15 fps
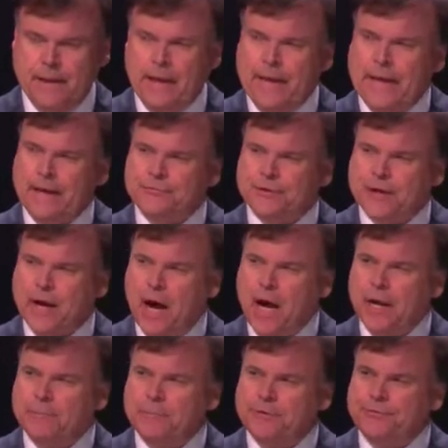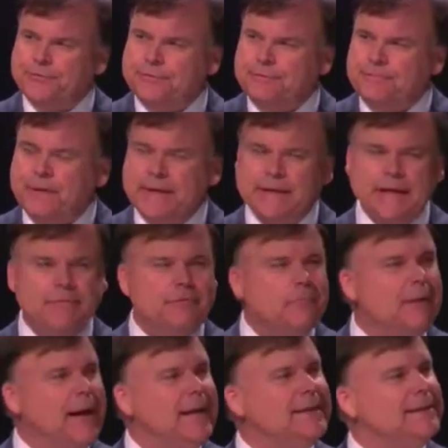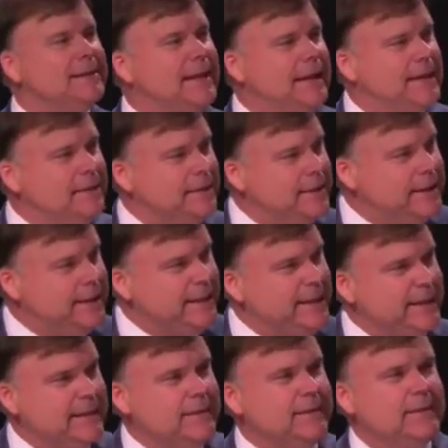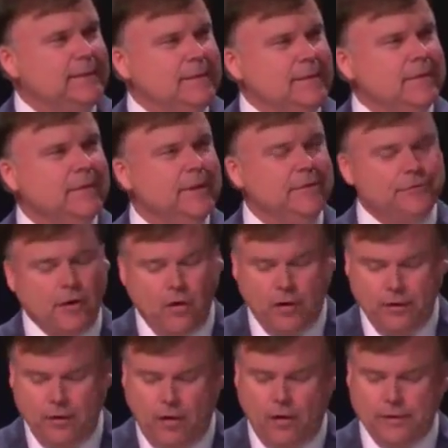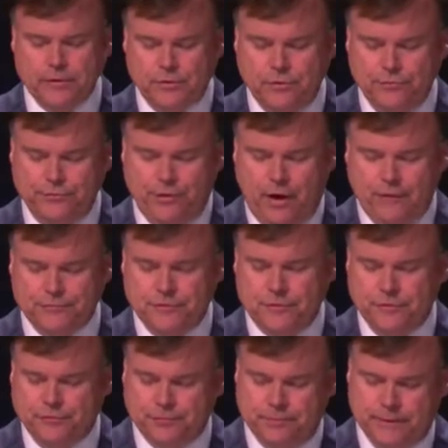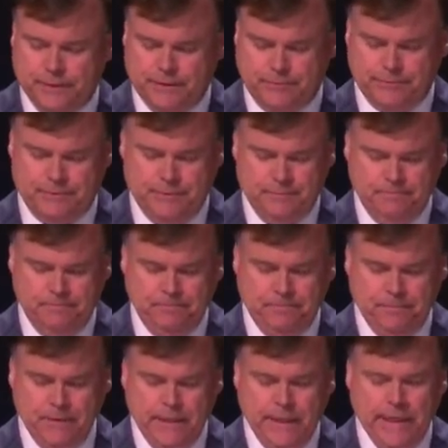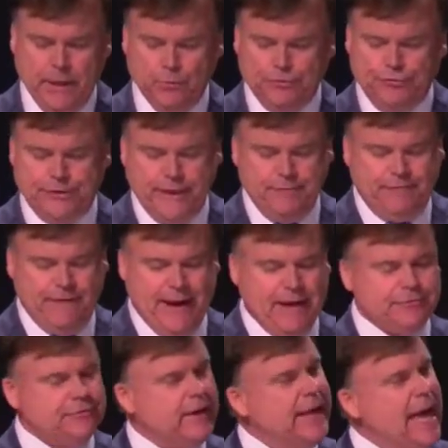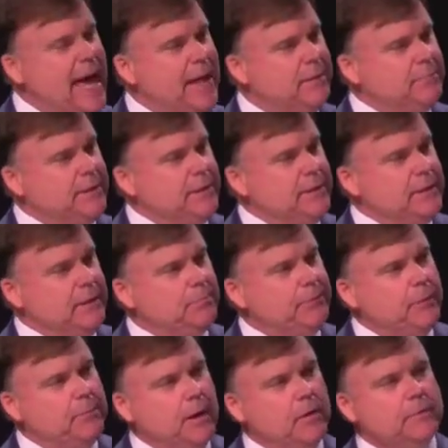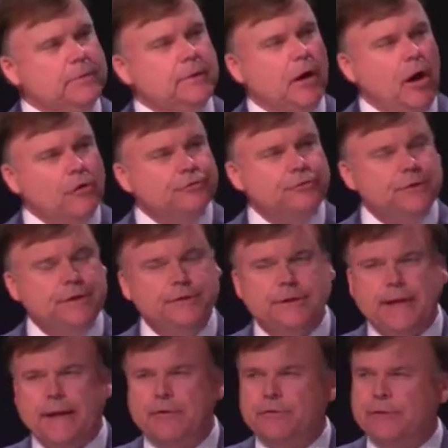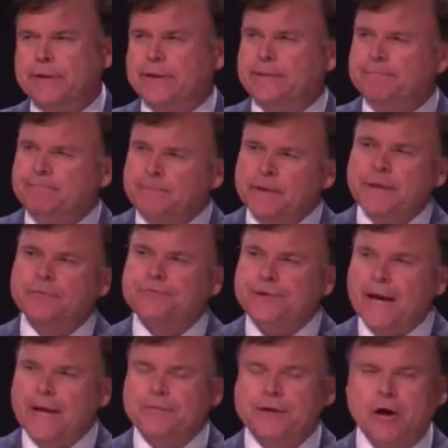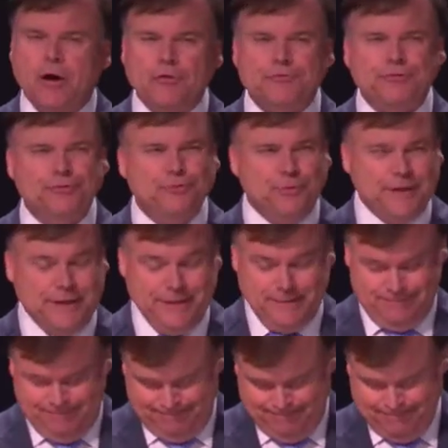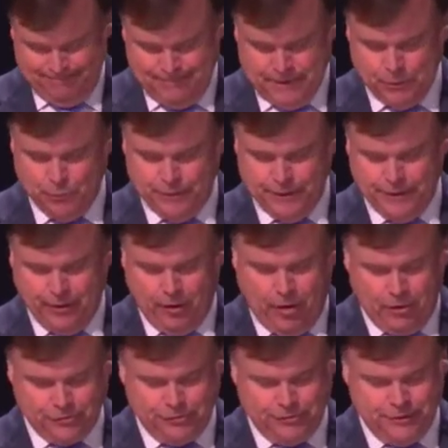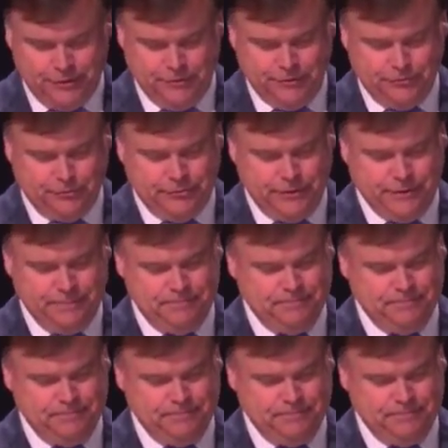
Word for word: And as a columnist, he never minded taking the heat that his articles often dispensed. He was steadfastly adamant in promoting auction integrity inside the auction ring and within our auction industry.